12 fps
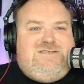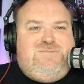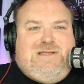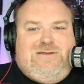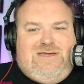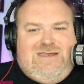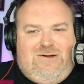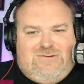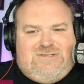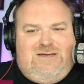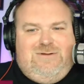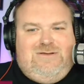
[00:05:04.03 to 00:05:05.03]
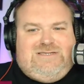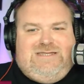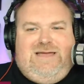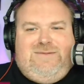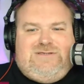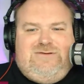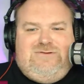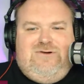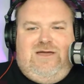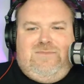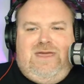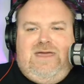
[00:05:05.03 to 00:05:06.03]
just been looking at October, looks an absolute
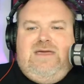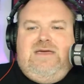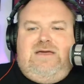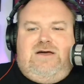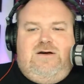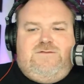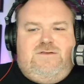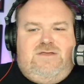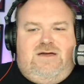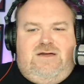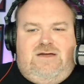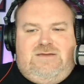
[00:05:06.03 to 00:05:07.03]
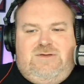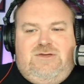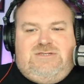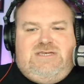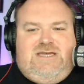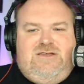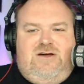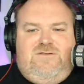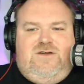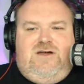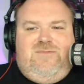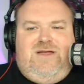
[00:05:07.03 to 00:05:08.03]
nightmare. After a huge second half,
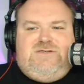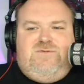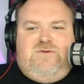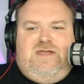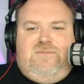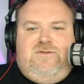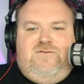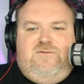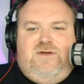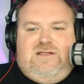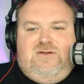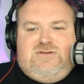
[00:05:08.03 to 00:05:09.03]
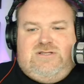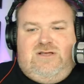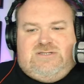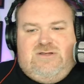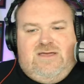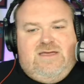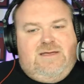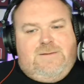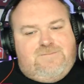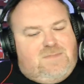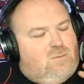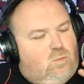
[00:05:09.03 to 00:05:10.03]
can't imagine what would happen if we had lost last night.
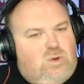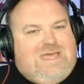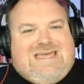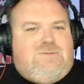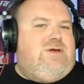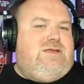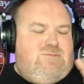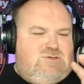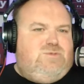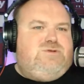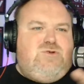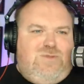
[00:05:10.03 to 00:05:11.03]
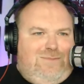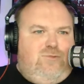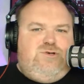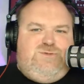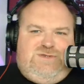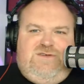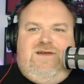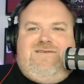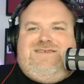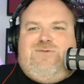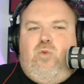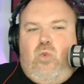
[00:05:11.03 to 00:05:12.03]
We'll talk about more specific. I
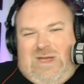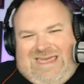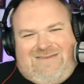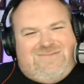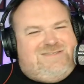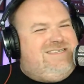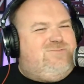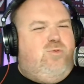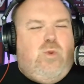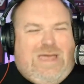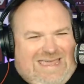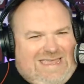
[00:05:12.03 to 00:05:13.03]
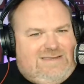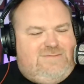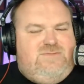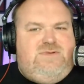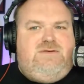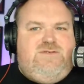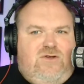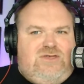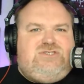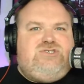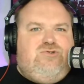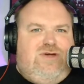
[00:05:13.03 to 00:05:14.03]
think it was just weird. It was a very
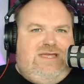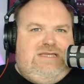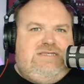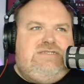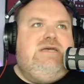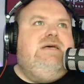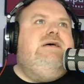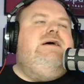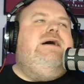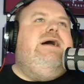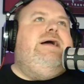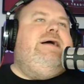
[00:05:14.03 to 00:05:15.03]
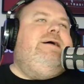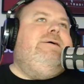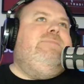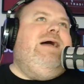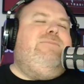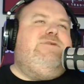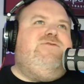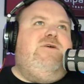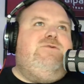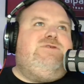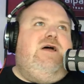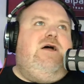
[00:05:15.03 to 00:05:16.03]
strange atmosphere,
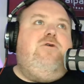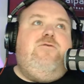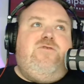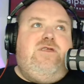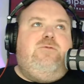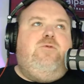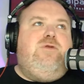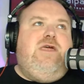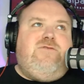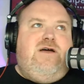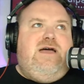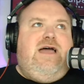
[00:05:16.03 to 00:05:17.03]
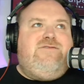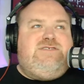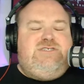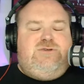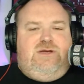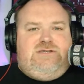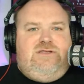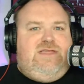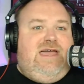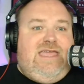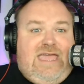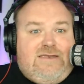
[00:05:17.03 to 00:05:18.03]
which I hopefully will never have a situation like
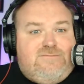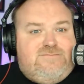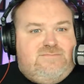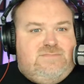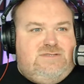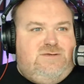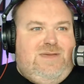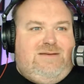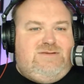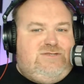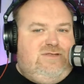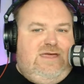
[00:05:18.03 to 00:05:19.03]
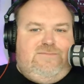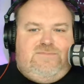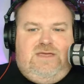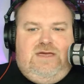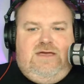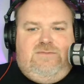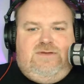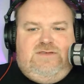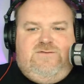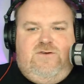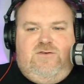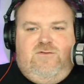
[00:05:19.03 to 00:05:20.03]
that again to be able to do that. It's
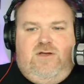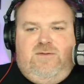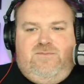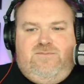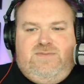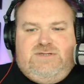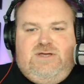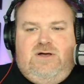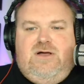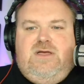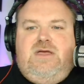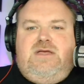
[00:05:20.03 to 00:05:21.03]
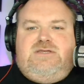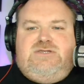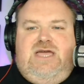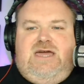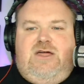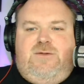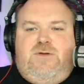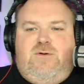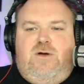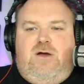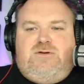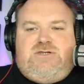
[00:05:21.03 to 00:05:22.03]
very, very bizarre. Jan, hope you're
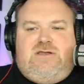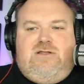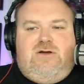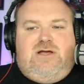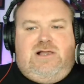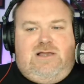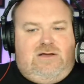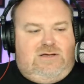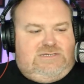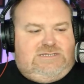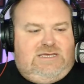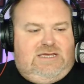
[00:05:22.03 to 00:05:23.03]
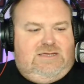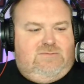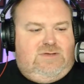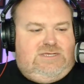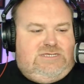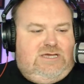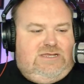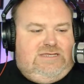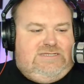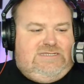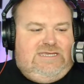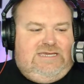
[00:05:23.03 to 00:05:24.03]
well. We showed a lot of class singing. We certainly
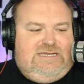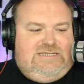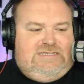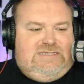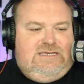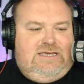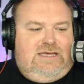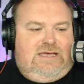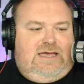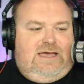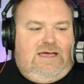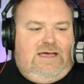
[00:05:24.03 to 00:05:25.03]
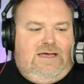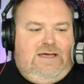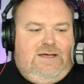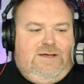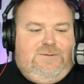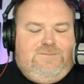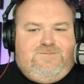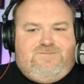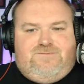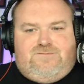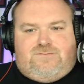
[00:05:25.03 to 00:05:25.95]
did. Downs,